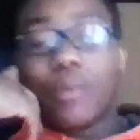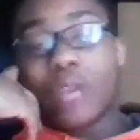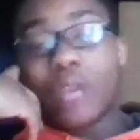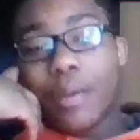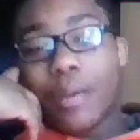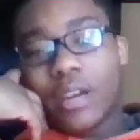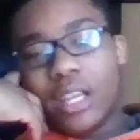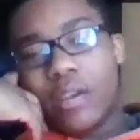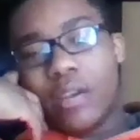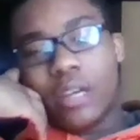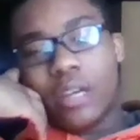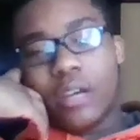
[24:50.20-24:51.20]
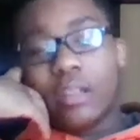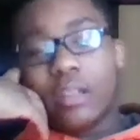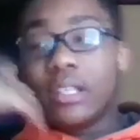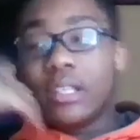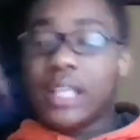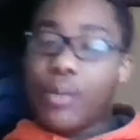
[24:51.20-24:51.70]
came out a year ago, and
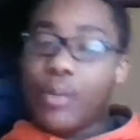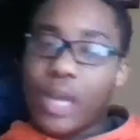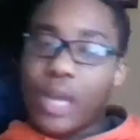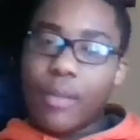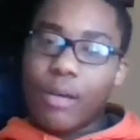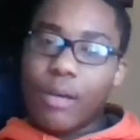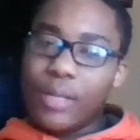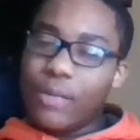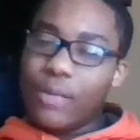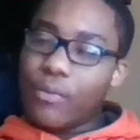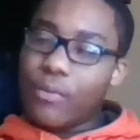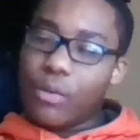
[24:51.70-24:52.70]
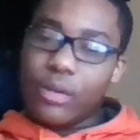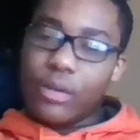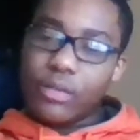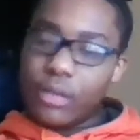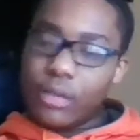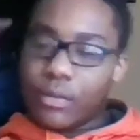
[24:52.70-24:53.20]
this keyboard came out, I believe, 4 years
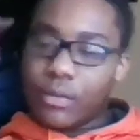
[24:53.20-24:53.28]
ago,